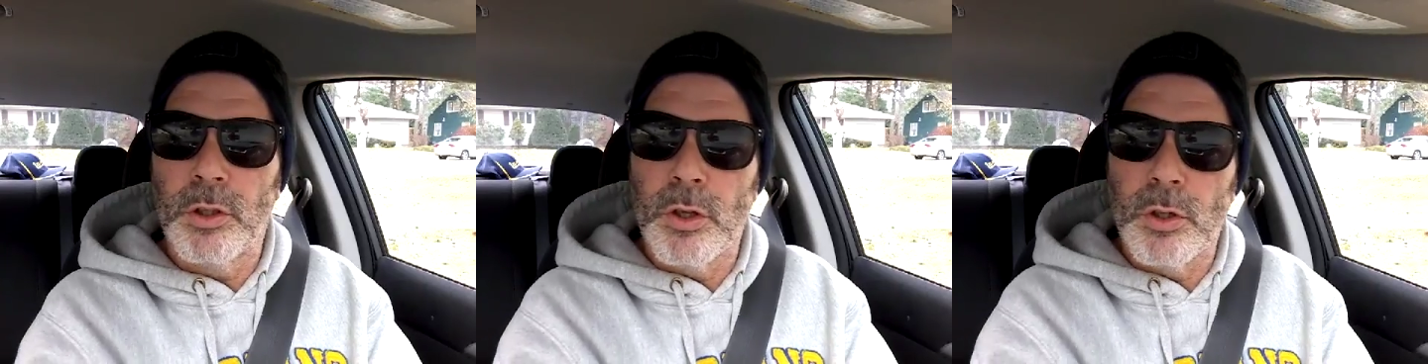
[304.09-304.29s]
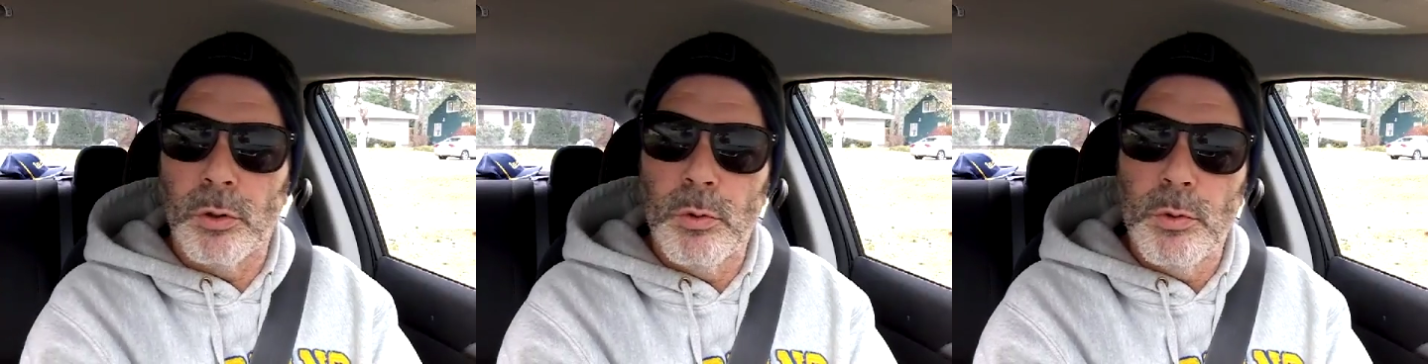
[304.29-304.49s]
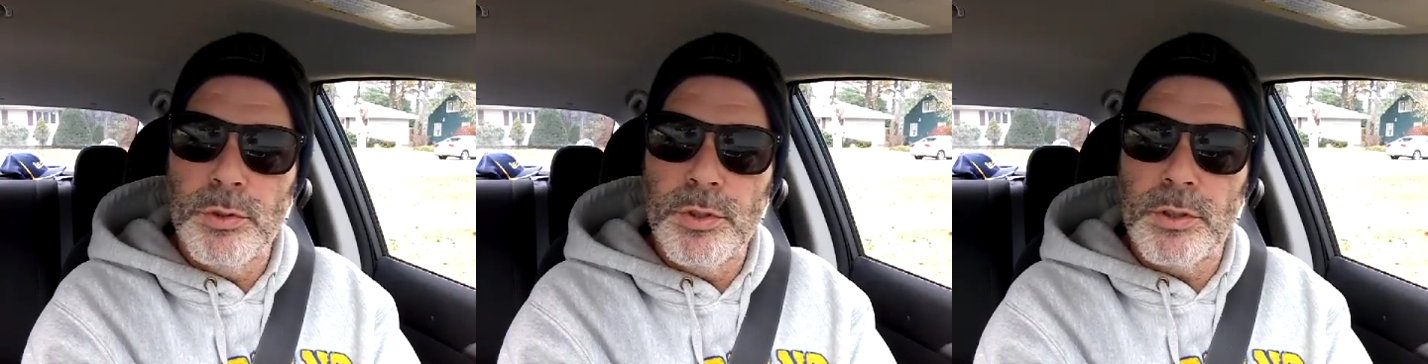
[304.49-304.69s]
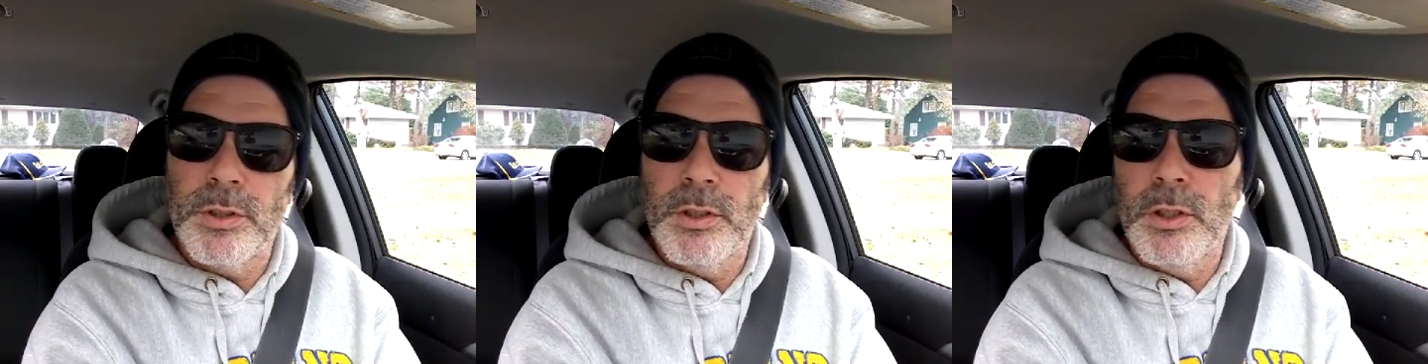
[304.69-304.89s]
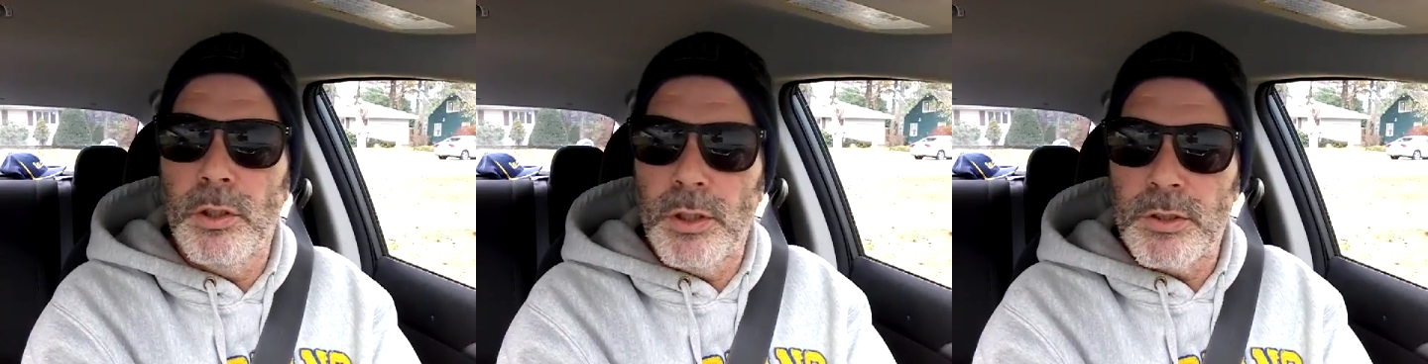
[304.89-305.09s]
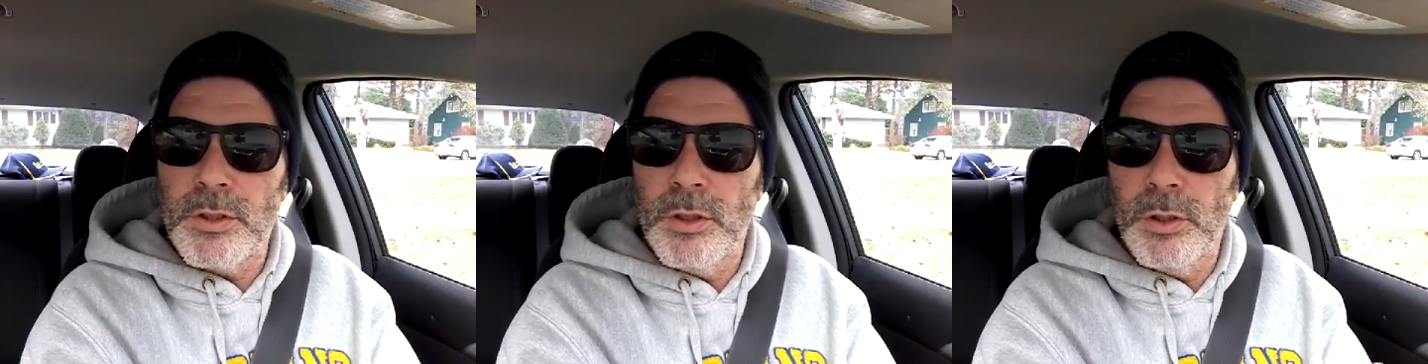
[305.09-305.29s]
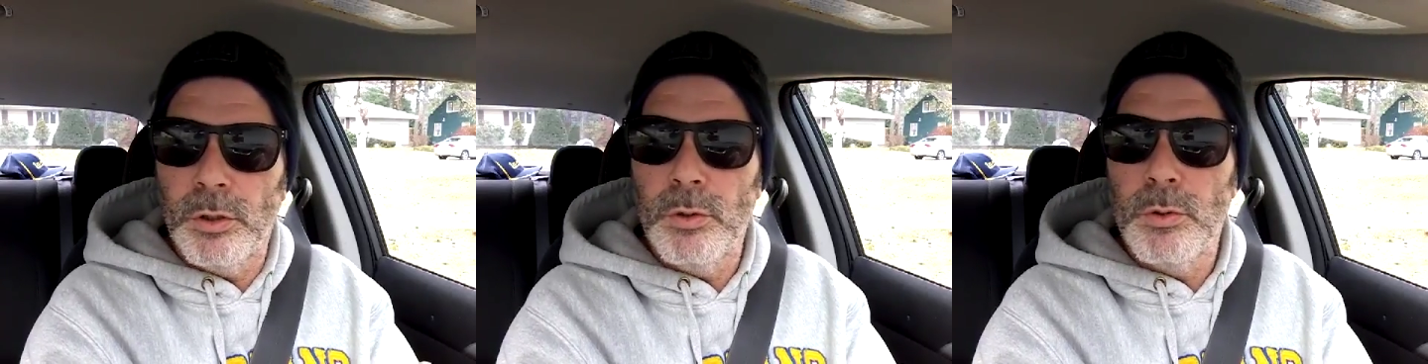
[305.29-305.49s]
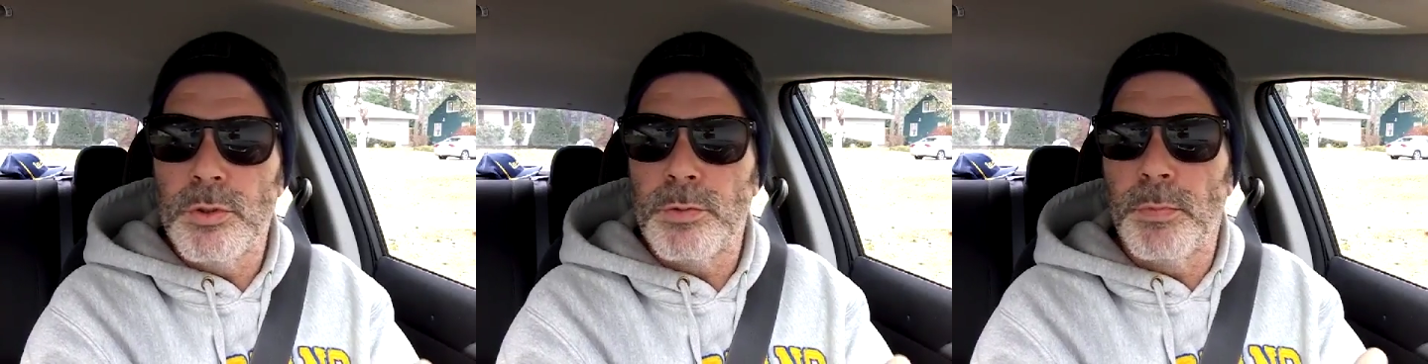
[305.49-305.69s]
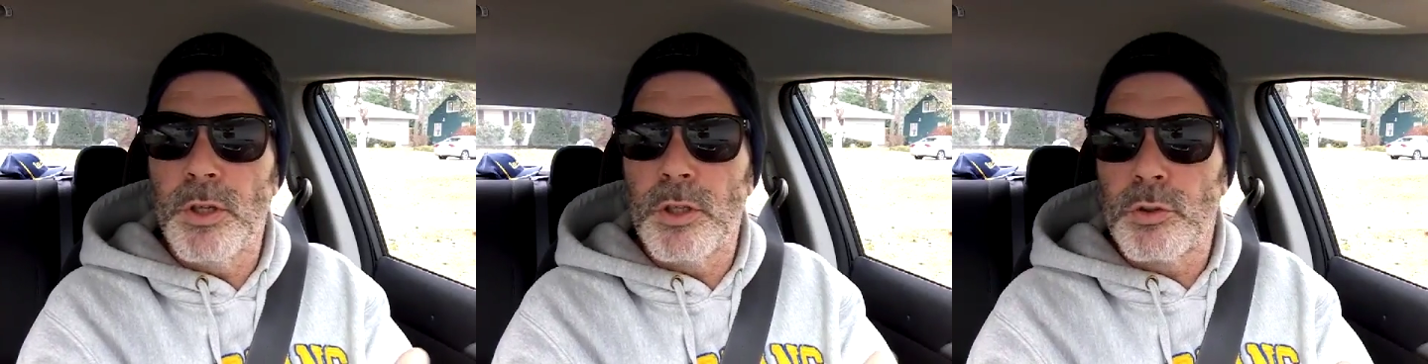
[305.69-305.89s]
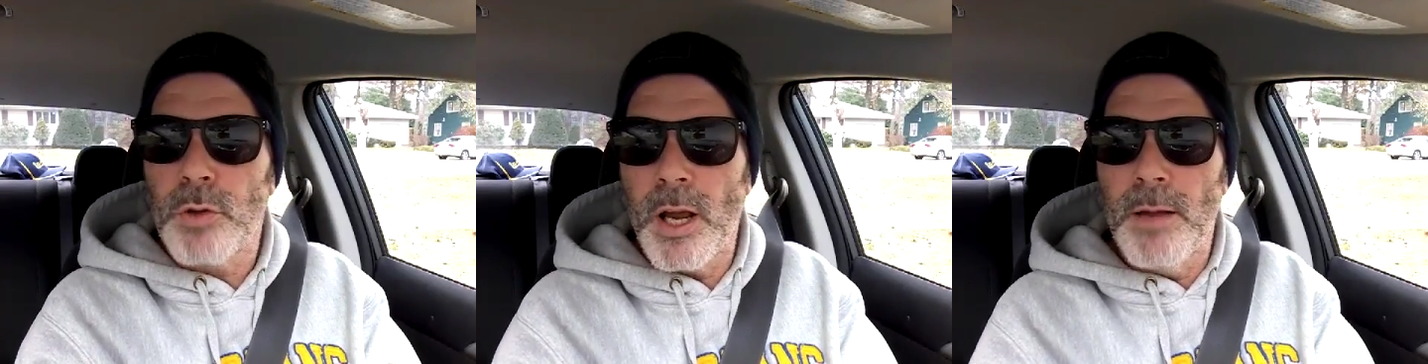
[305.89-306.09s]
Do you lose? You lose, but
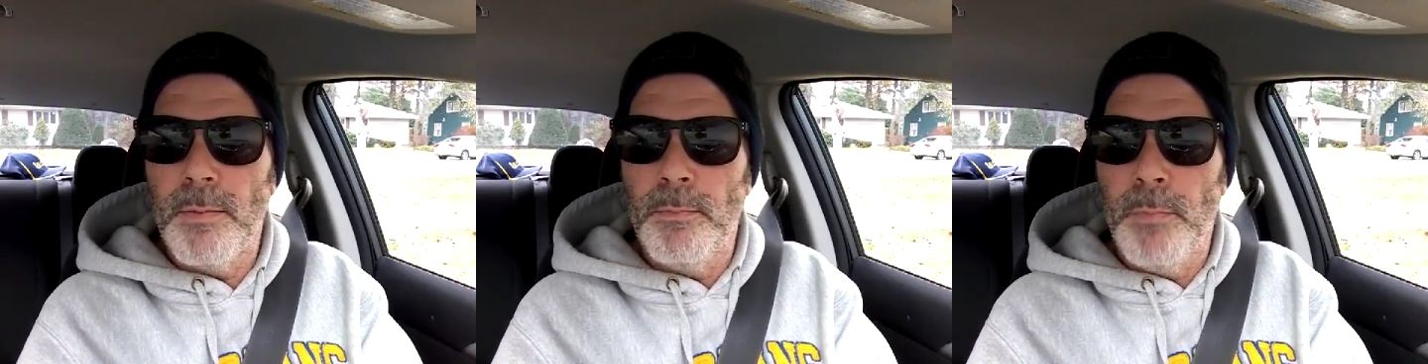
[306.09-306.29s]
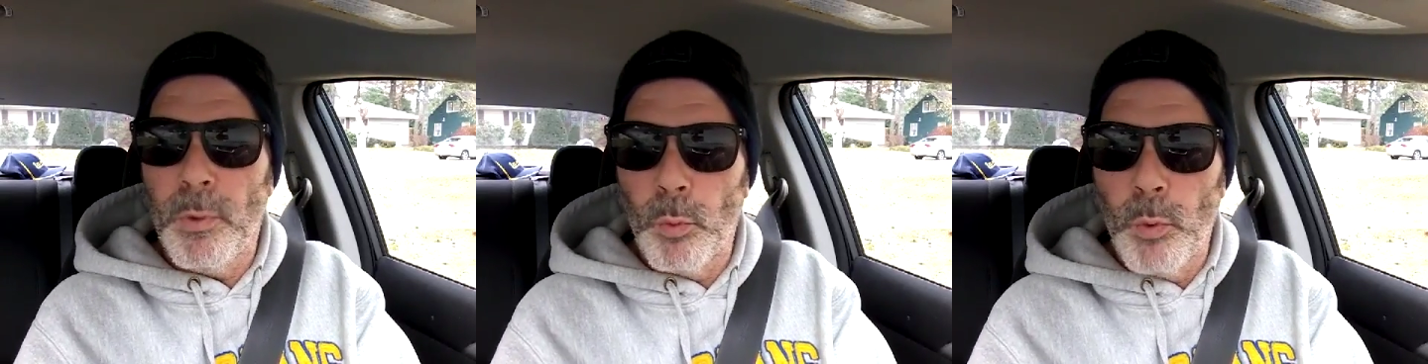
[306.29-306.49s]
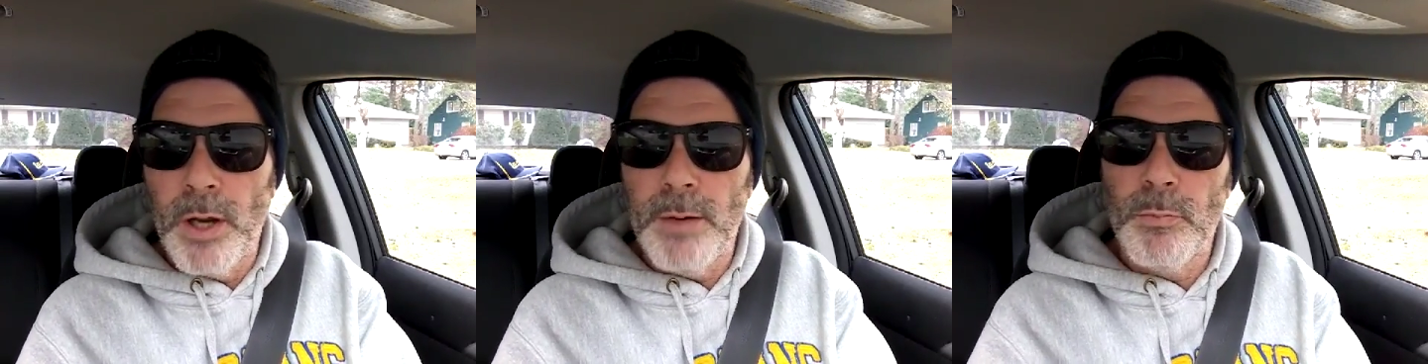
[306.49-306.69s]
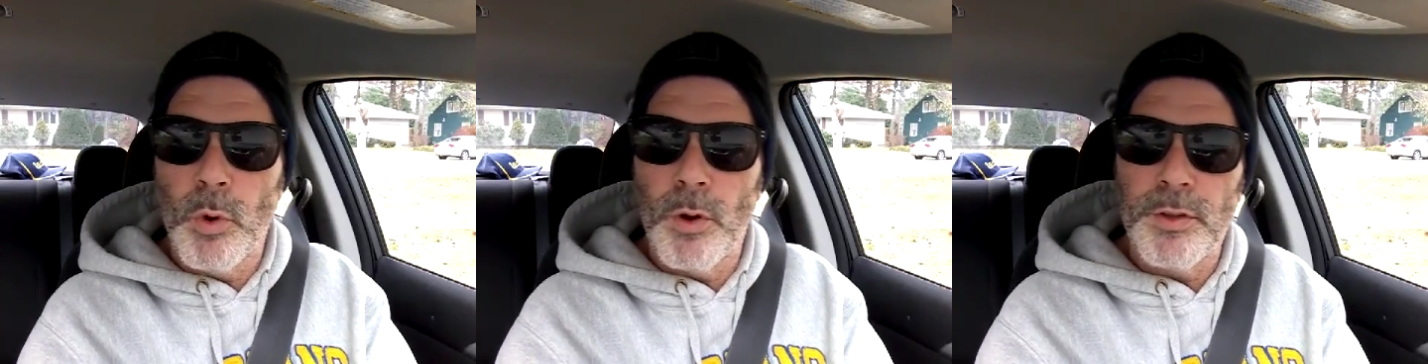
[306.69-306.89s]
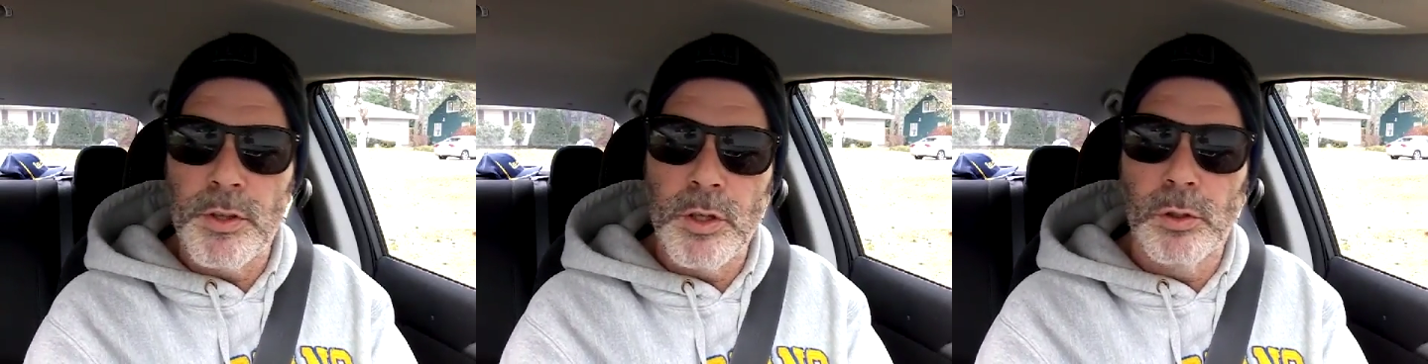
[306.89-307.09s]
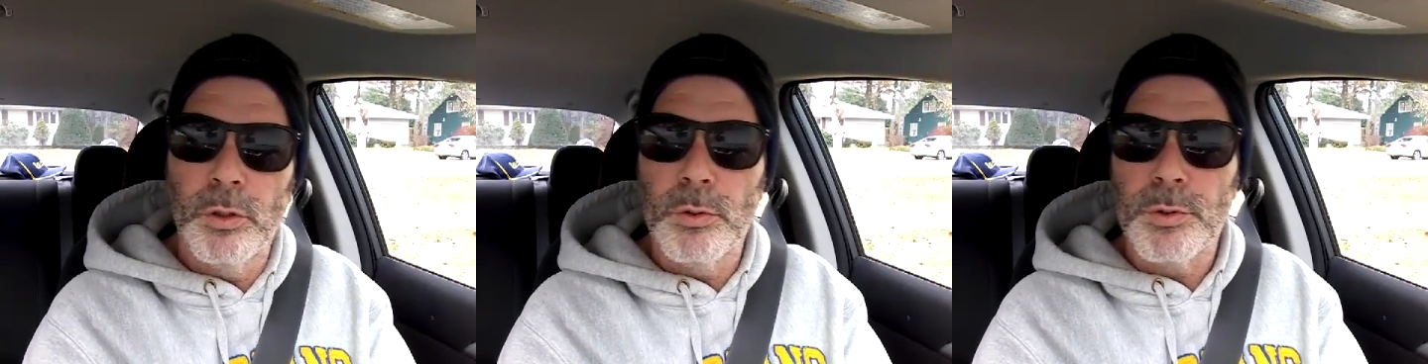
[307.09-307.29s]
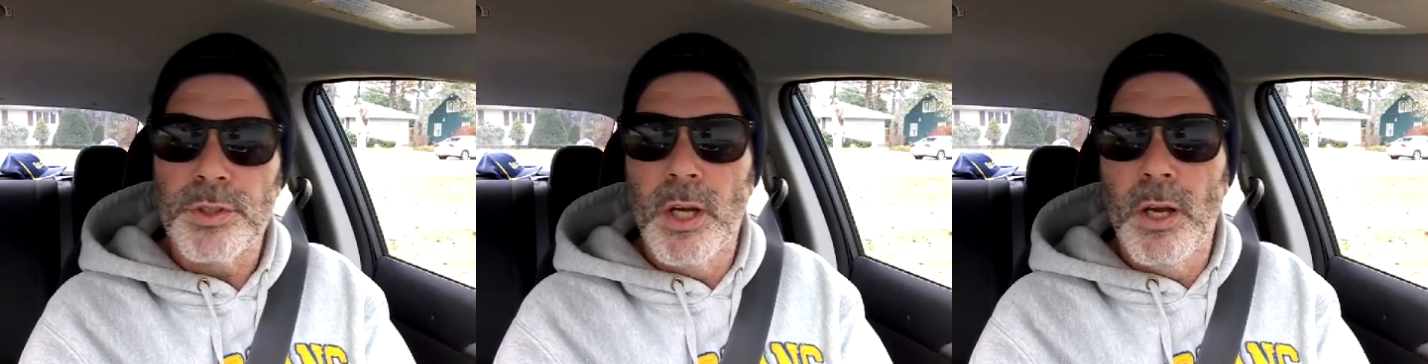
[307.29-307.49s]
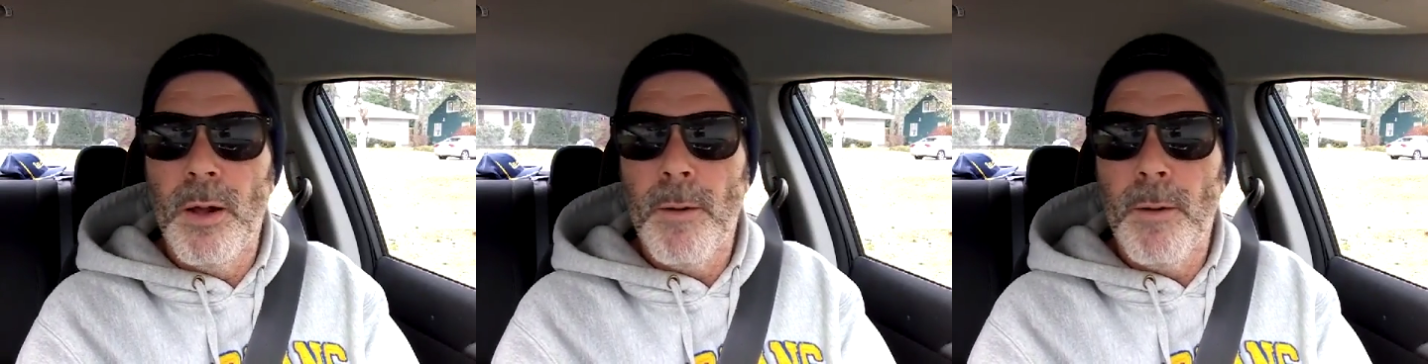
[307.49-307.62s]
you try and win more than you lose.